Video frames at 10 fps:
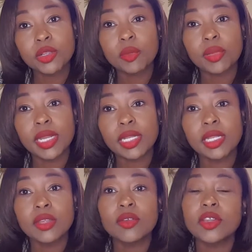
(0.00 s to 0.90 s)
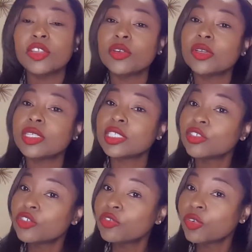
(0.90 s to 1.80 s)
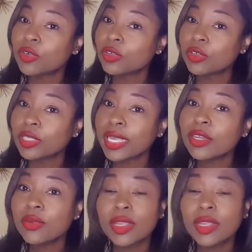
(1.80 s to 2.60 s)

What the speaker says: you're planning alone and you're in the Central Florida or Orlando